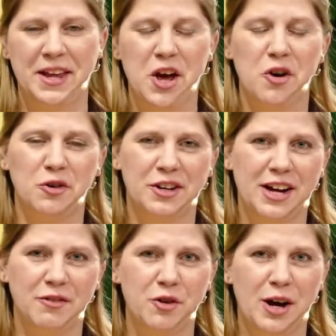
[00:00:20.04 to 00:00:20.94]
Today's
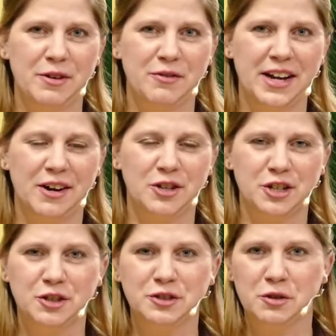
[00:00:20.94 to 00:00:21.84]
guest is a
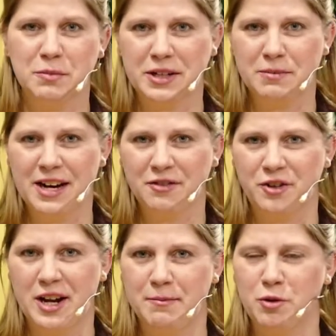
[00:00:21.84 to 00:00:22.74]
colleague of mine,
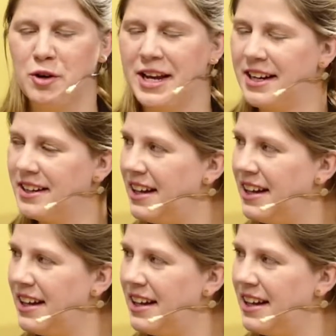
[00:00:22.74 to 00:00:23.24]
Niklas